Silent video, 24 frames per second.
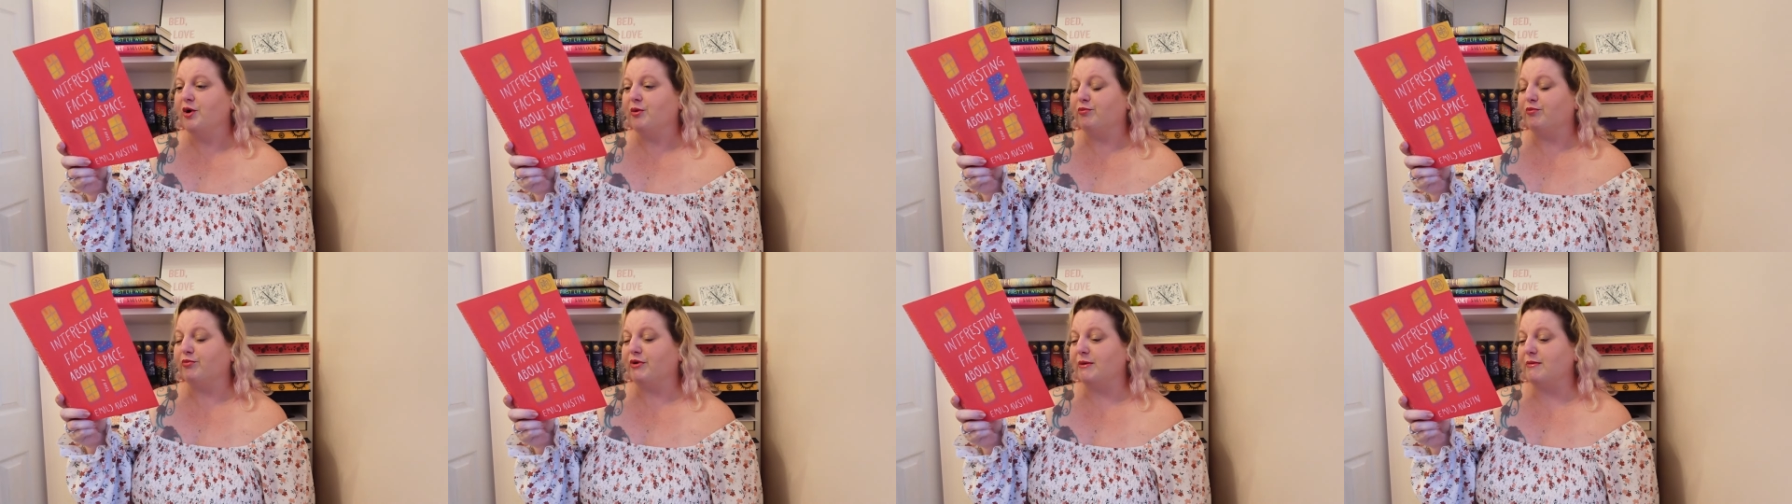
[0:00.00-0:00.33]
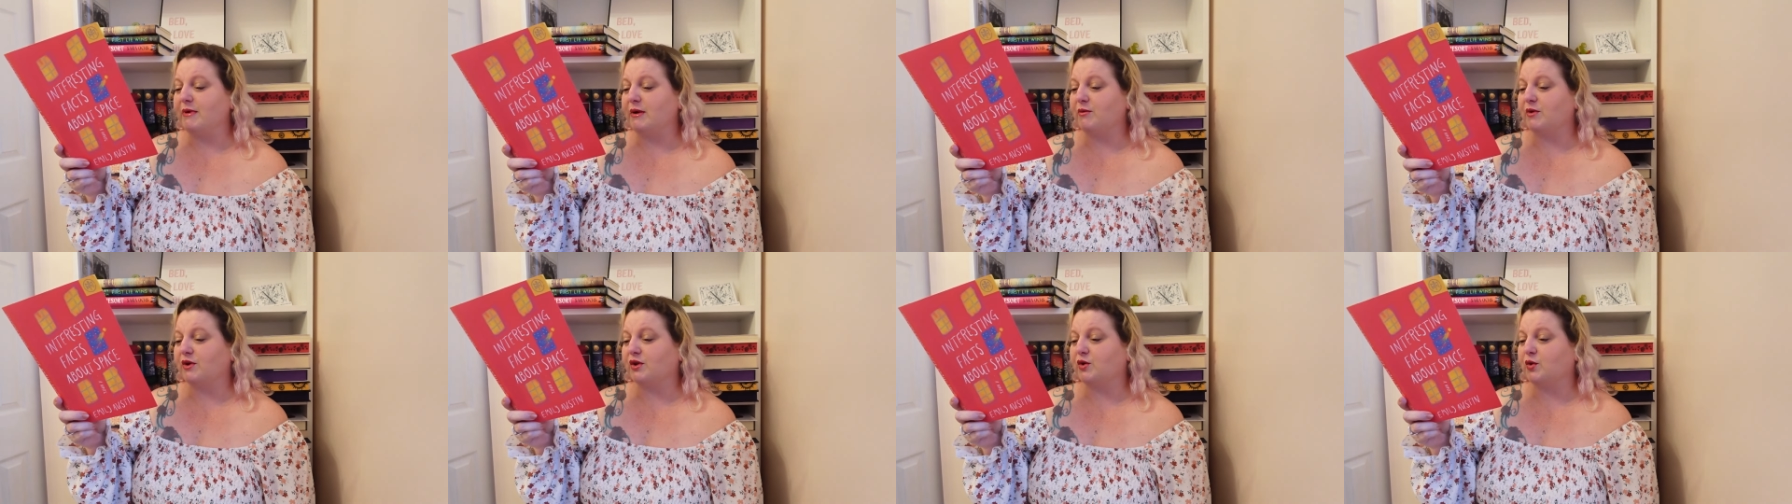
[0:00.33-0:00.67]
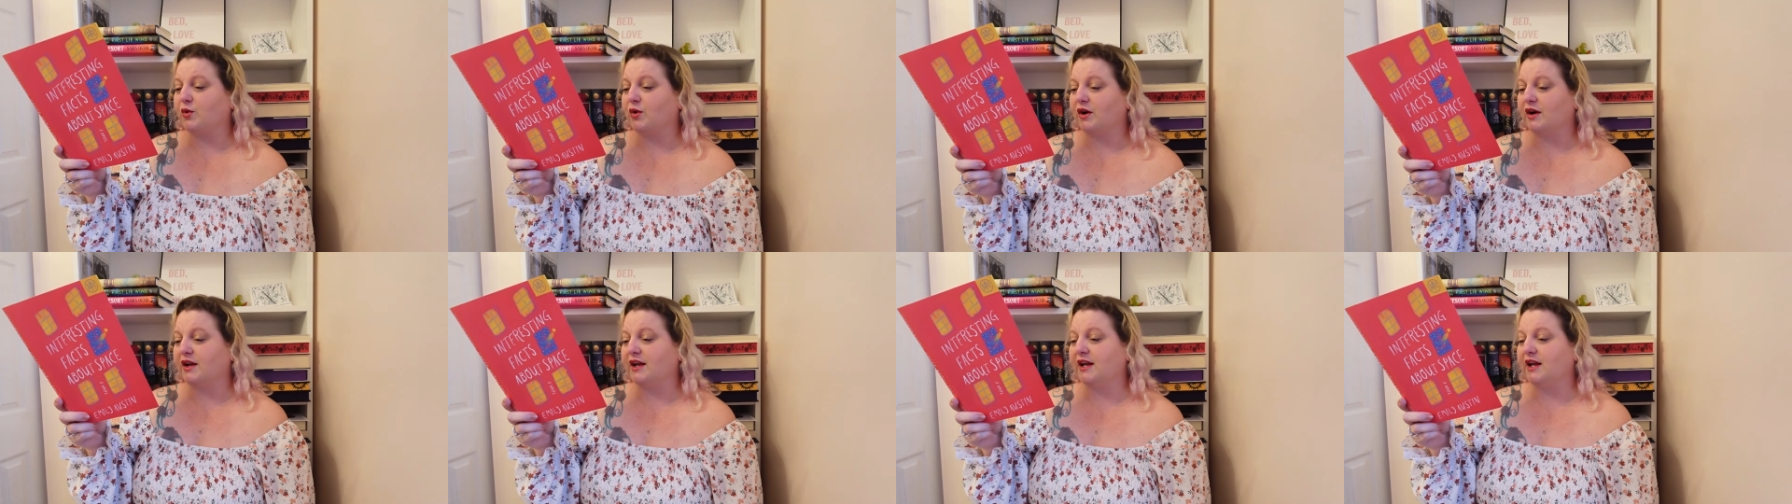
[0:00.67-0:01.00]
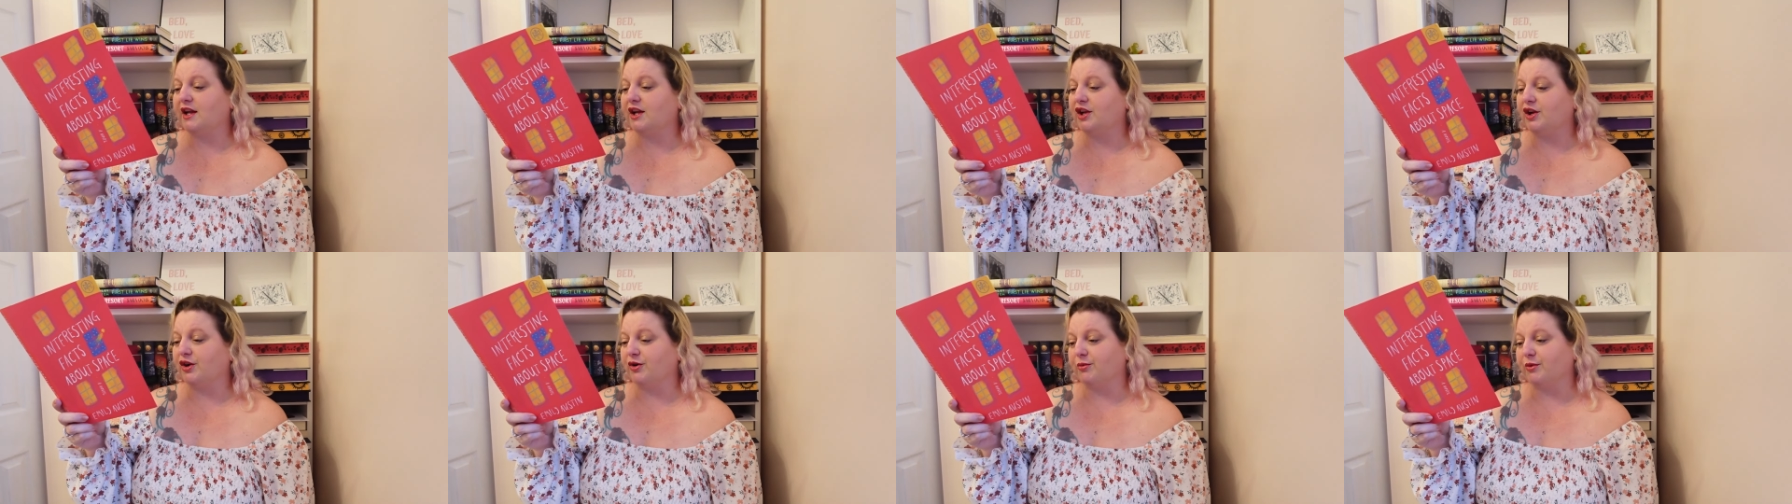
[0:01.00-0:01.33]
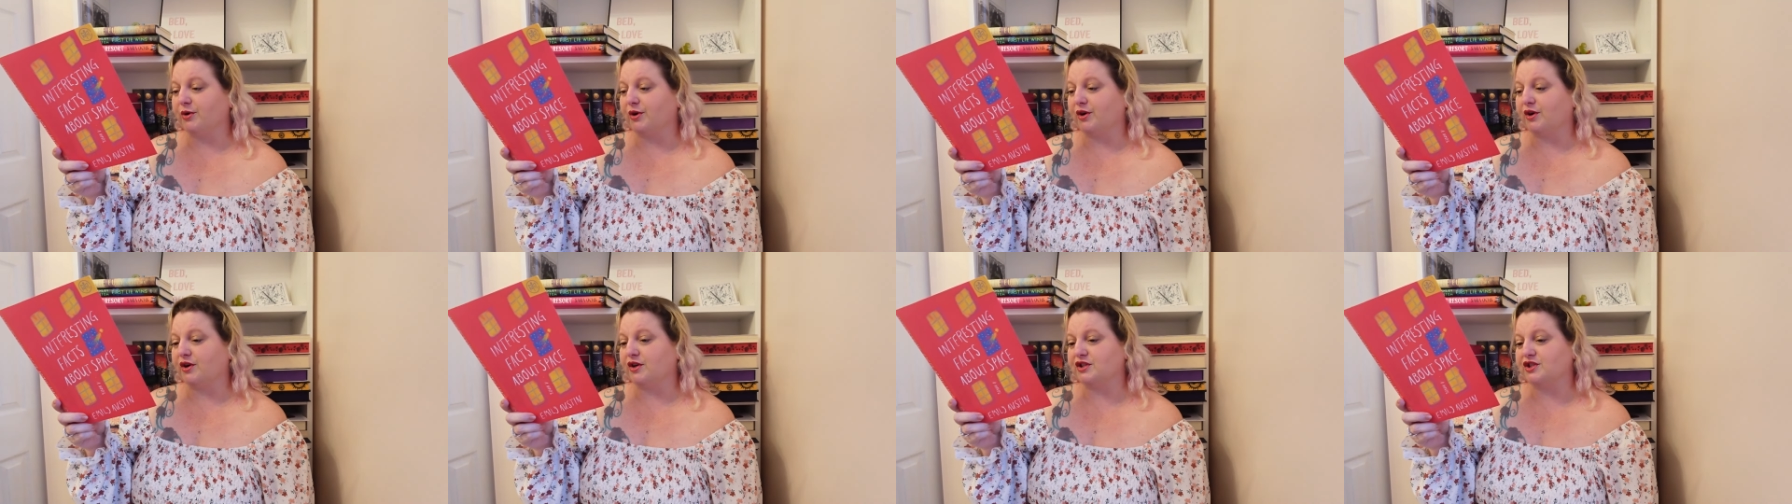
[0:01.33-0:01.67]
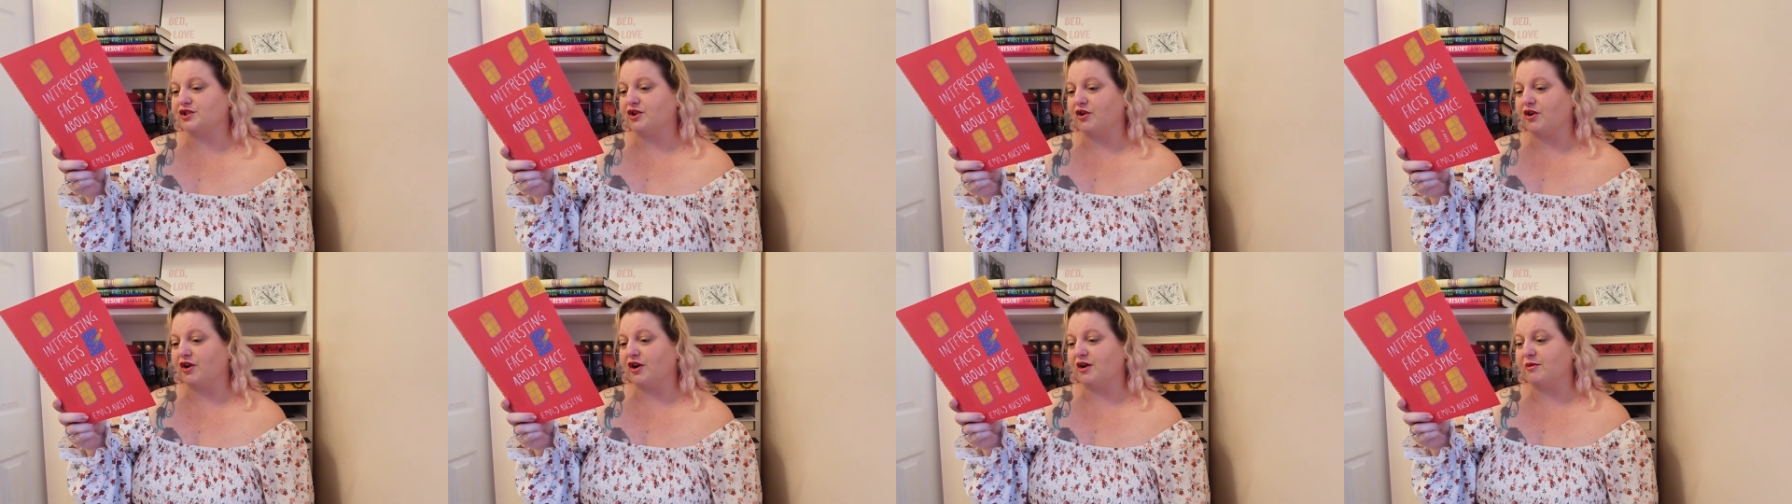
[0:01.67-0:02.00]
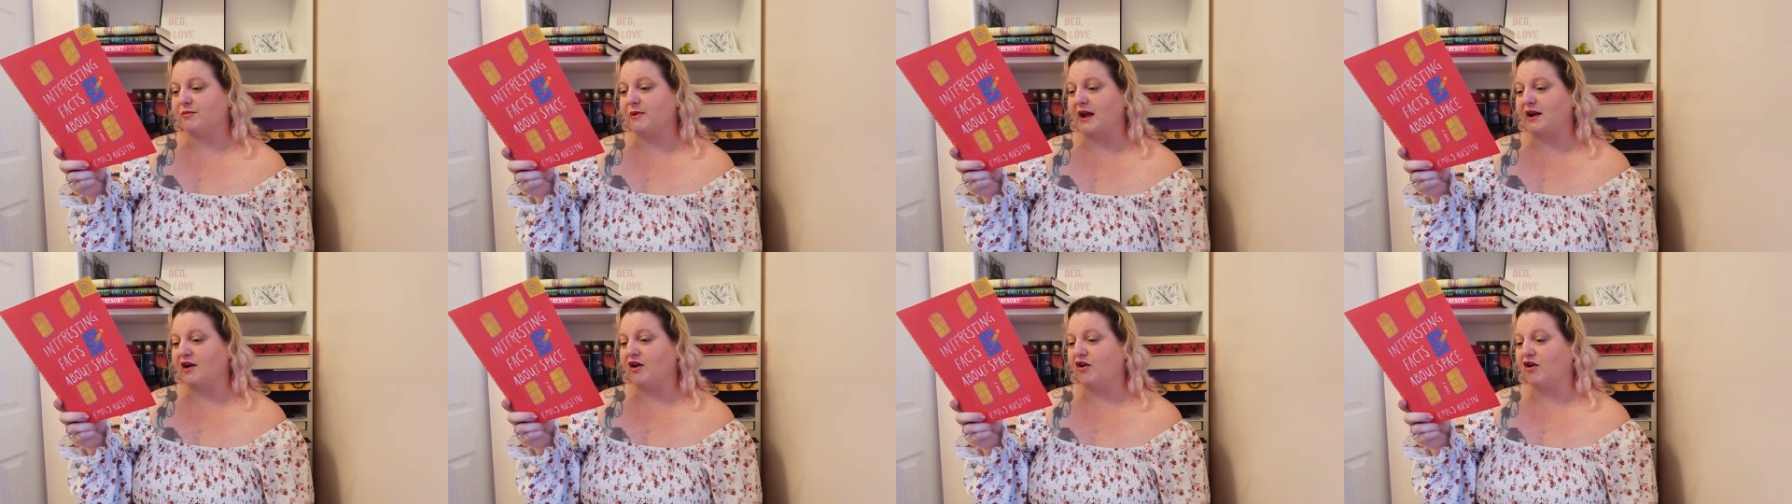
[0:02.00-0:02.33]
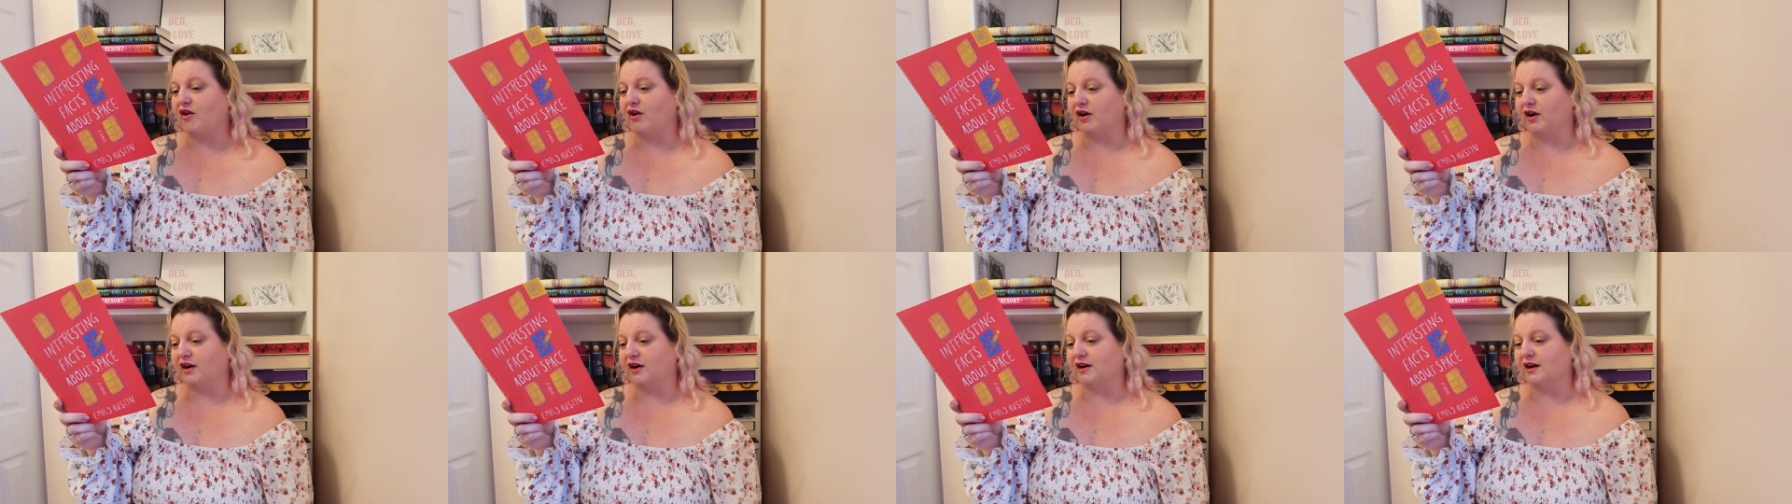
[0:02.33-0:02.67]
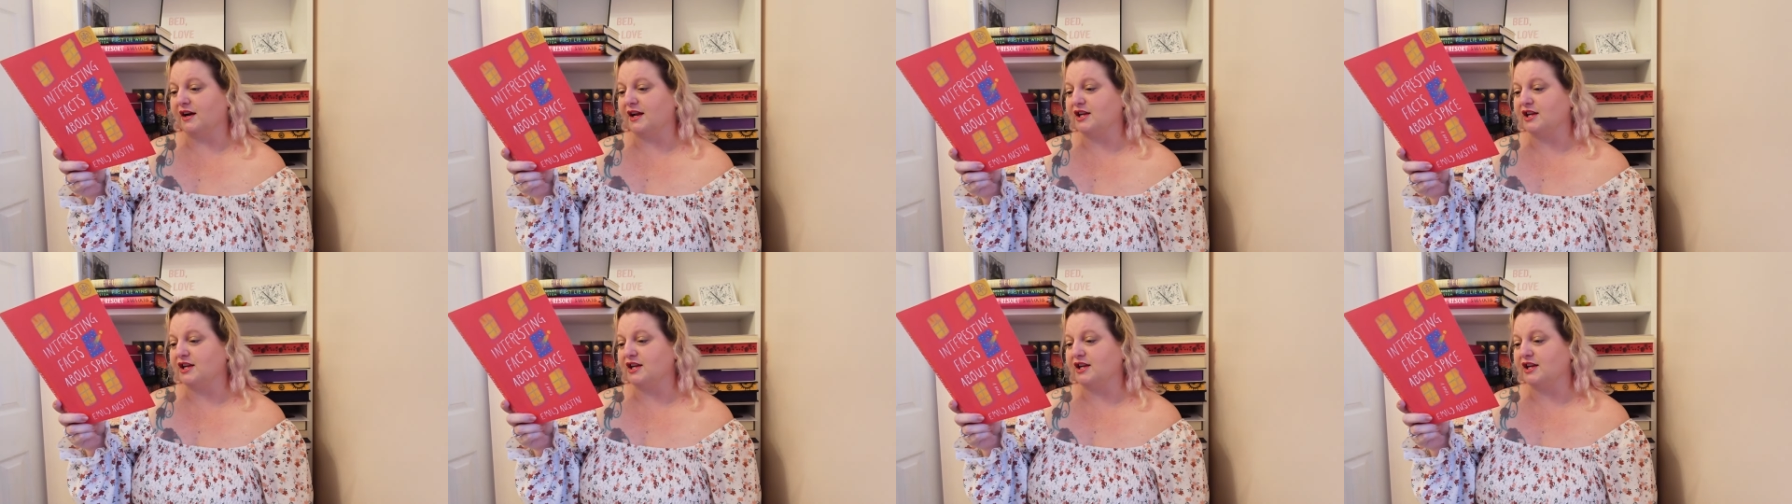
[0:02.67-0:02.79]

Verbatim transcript: Brimming with quirky humor, charm, and heart,